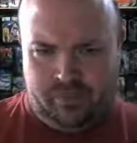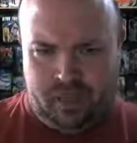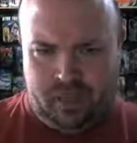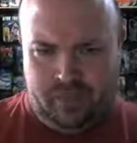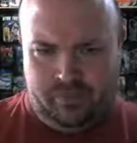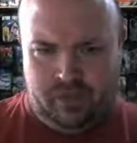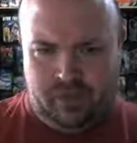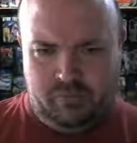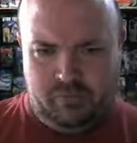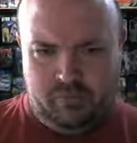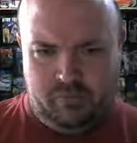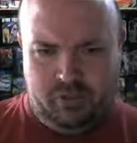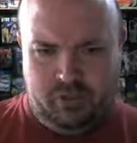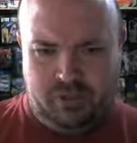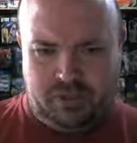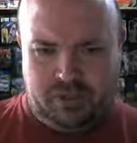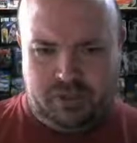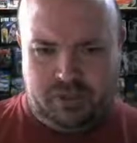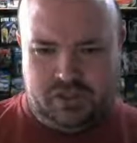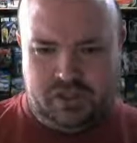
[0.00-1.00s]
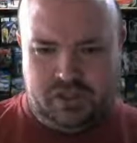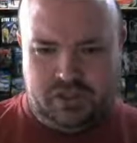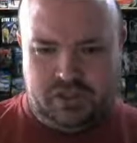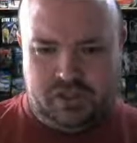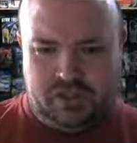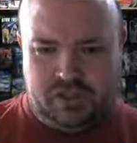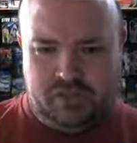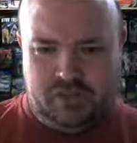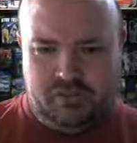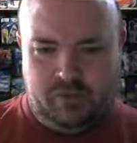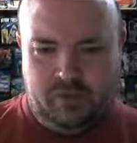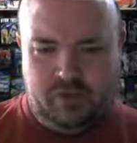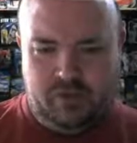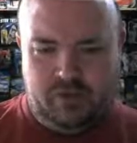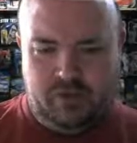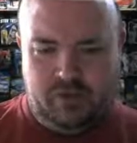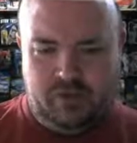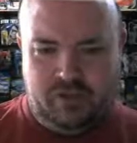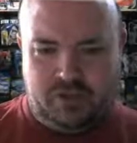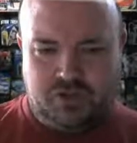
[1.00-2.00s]
Let me pause and consider
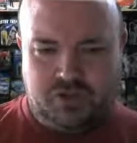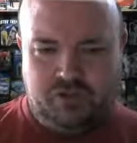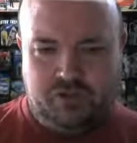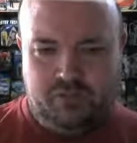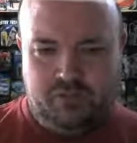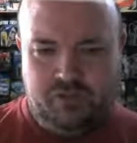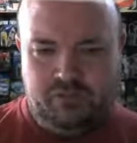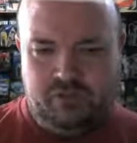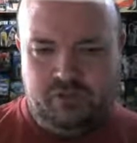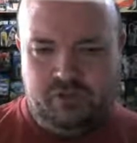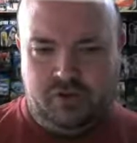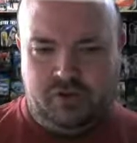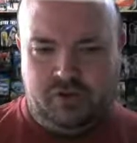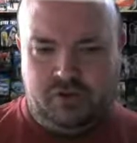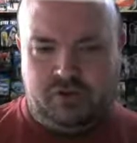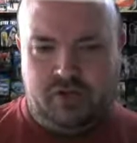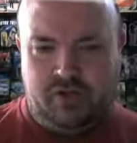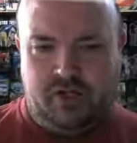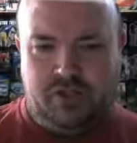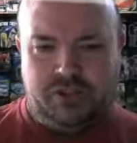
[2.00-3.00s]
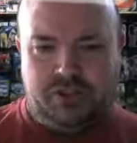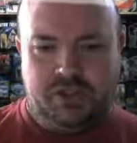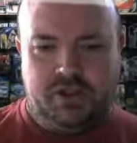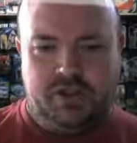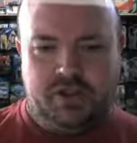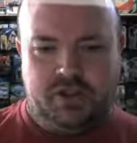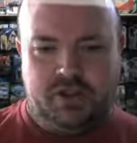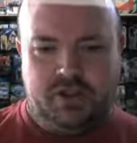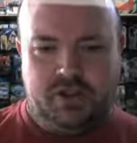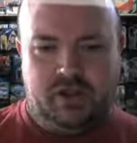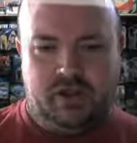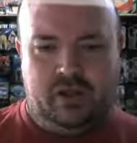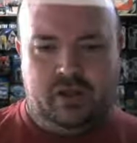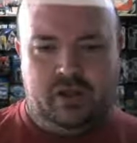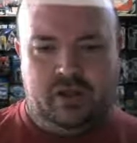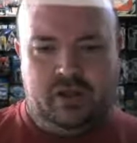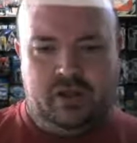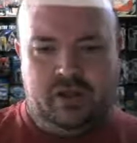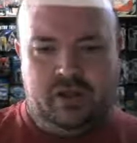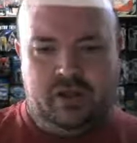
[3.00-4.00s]
my extremely flawed strategy yet again.